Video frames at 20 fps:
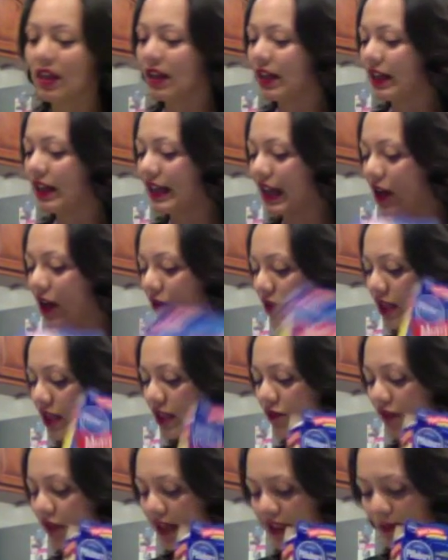Now, this
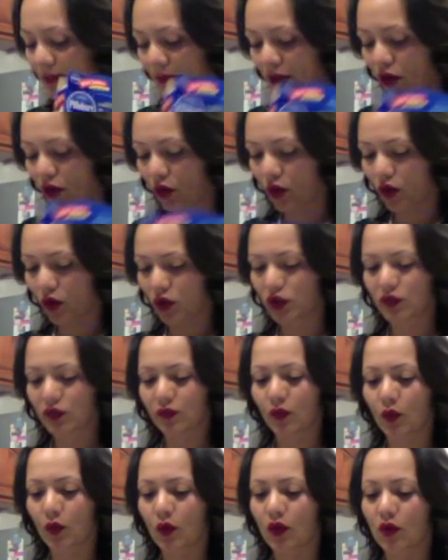recipe calls
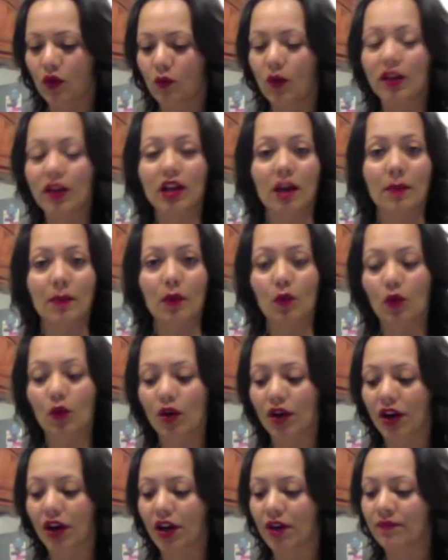for 1 cup of
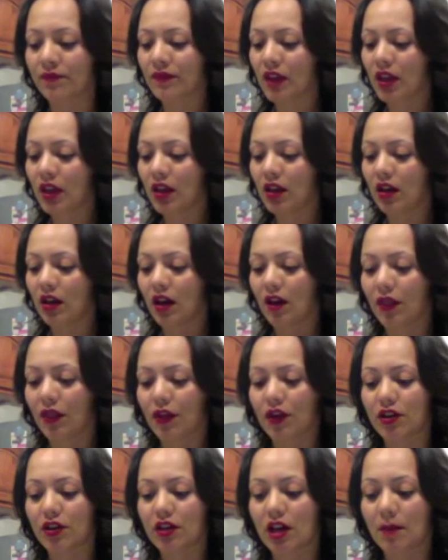water, a
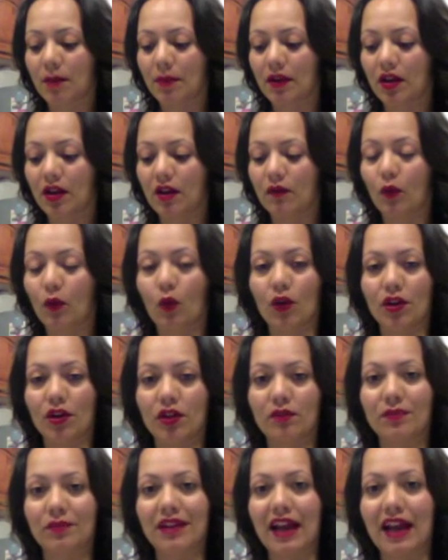1/3 cup of oil,
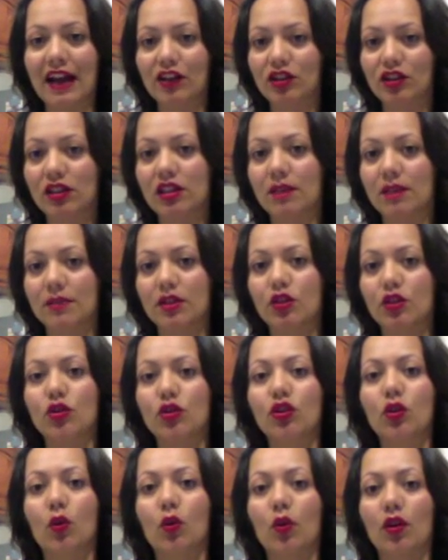but I actually substituted
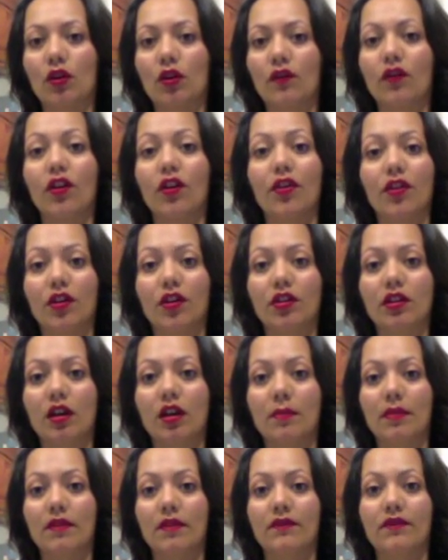the oil for a 1/3
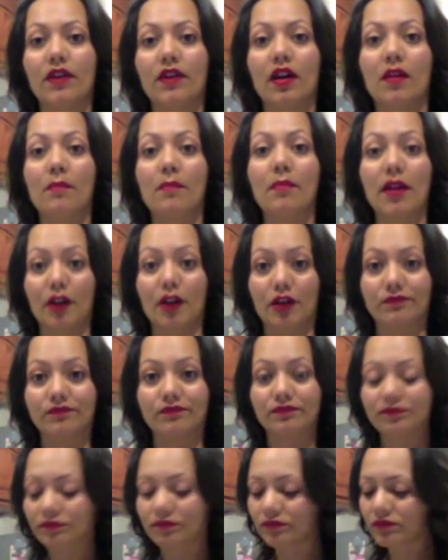cup of butter,
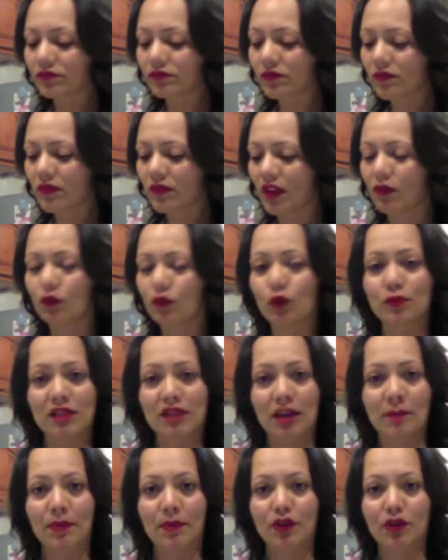room
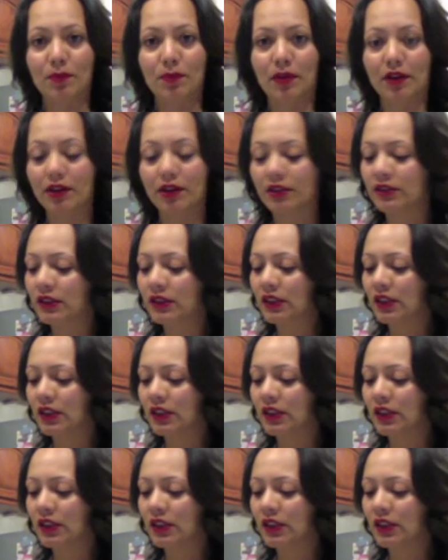temperature butter,